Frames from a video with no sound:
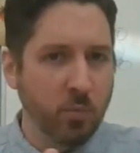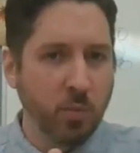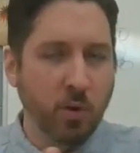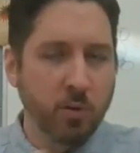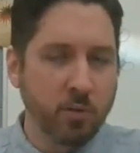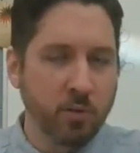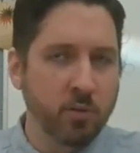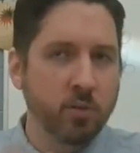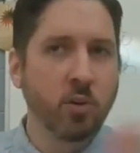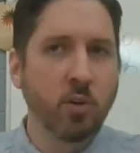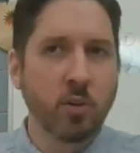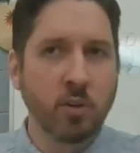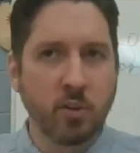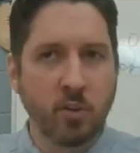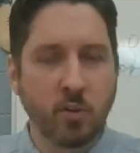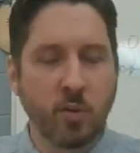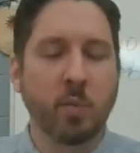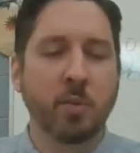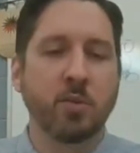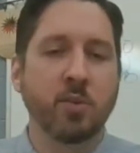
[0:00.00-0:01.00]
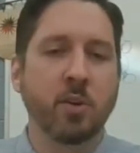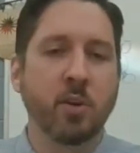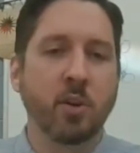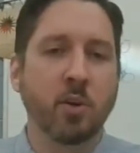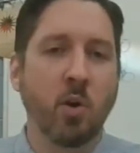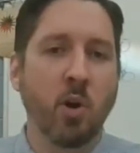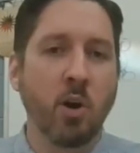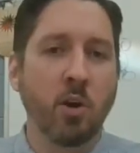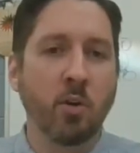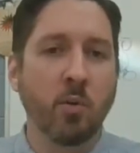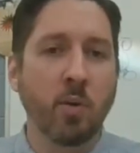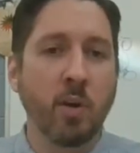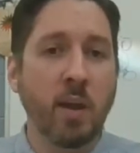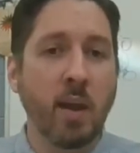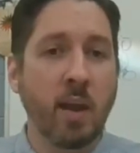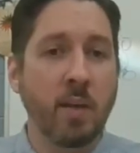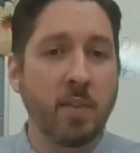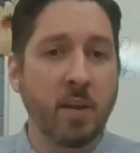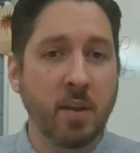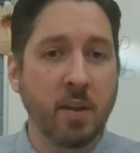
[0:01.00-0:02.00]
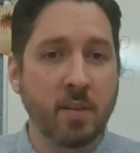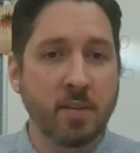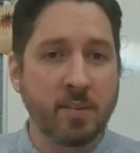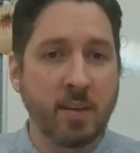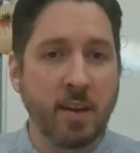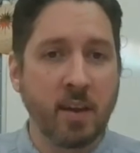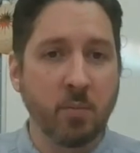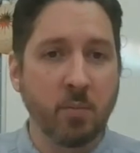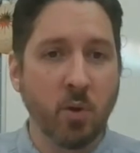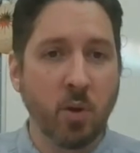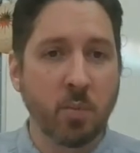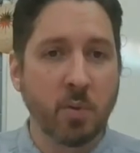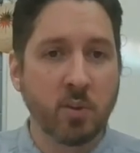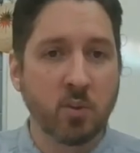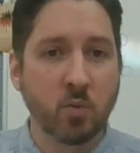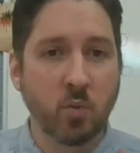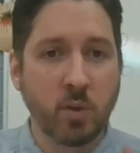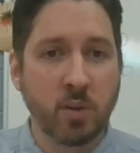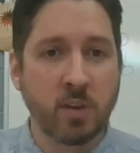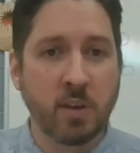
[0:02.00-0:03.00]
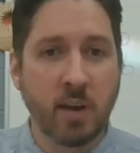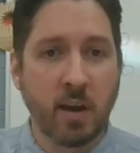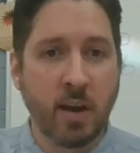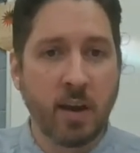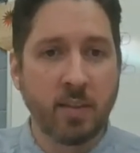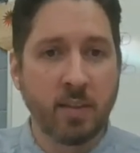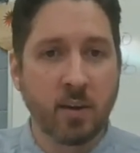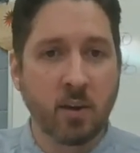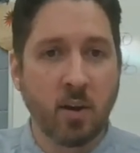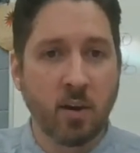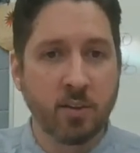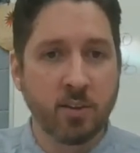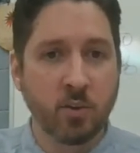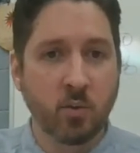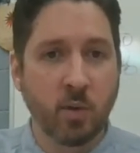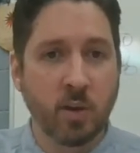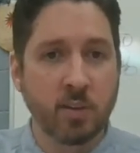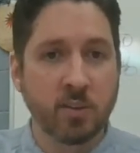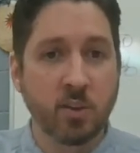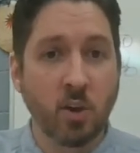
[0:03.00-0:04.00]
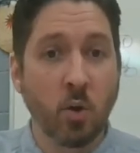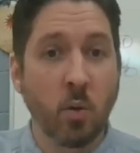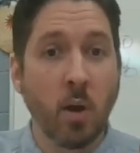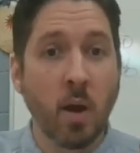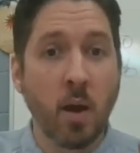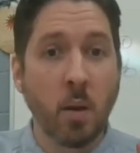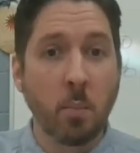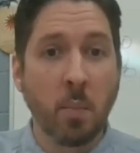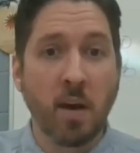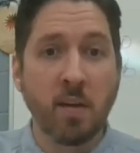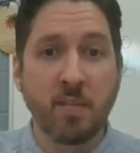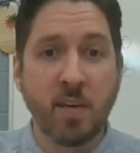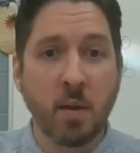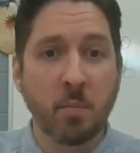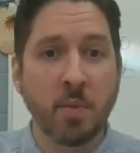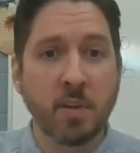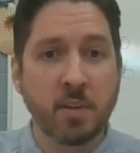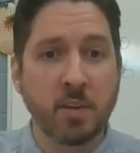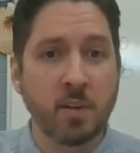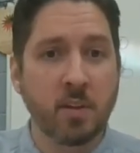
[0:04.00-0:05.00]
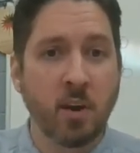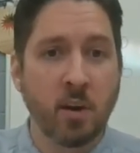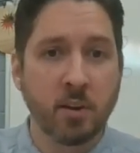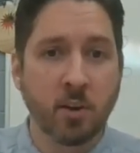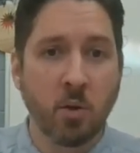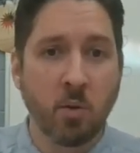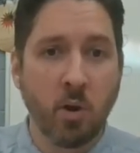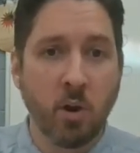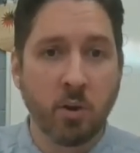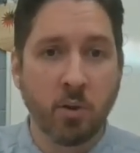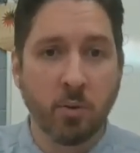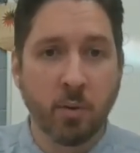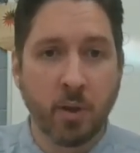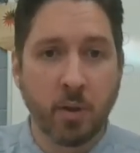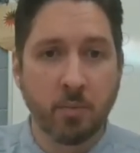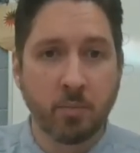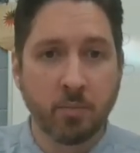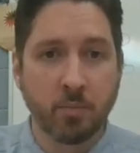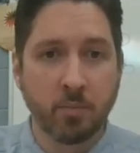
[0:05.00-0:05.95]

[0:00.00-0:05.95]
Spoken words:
Parsons cooks, his family's going to go hungry, and then in the second premise, we deny the consequence. So my family did not go hungry.